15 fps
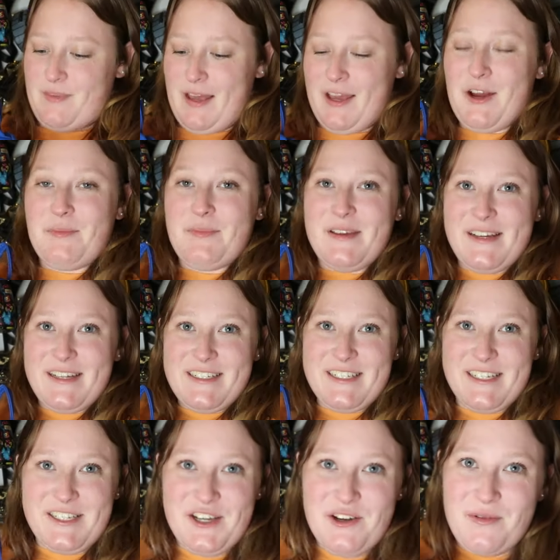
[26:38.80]
I hope they
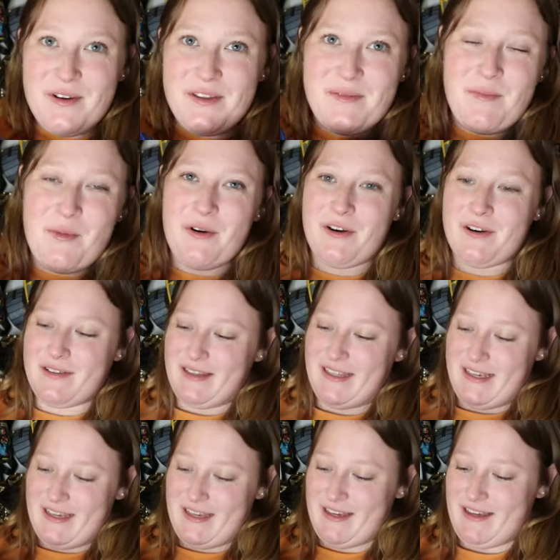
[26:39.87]
continue with more
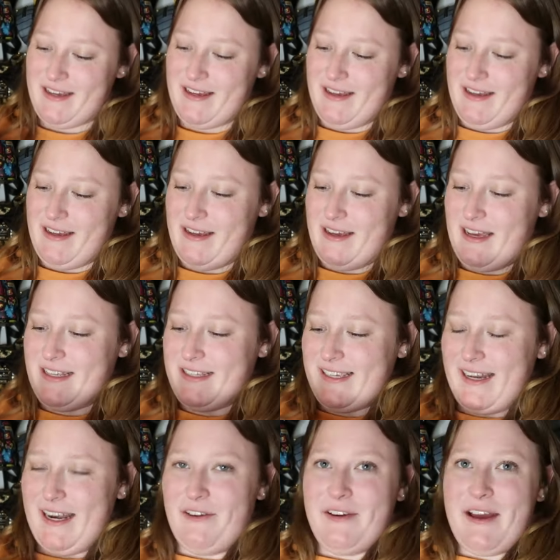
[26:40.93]
like
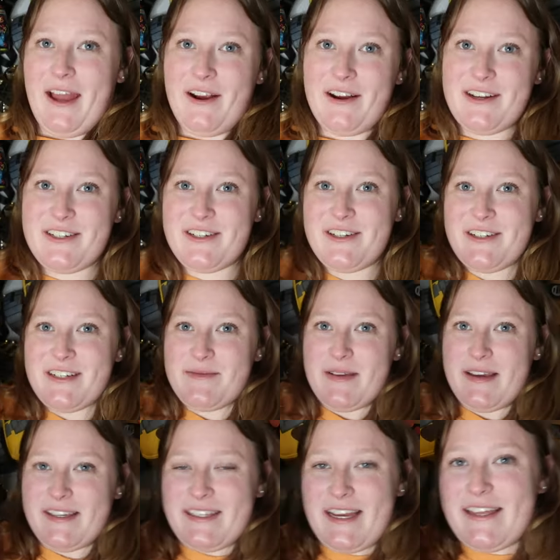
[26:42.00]
inside out characters
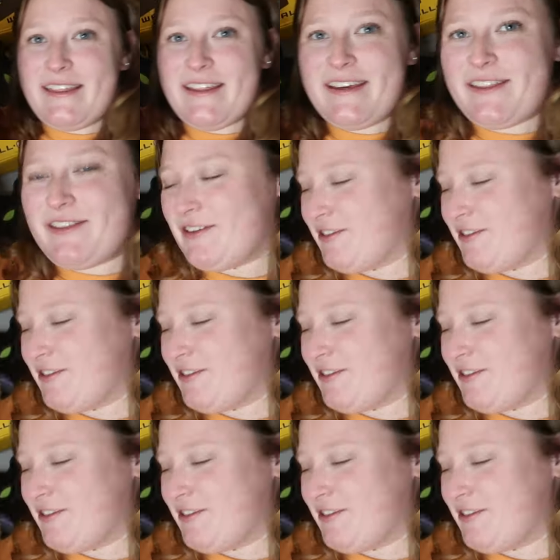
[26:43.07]
because I think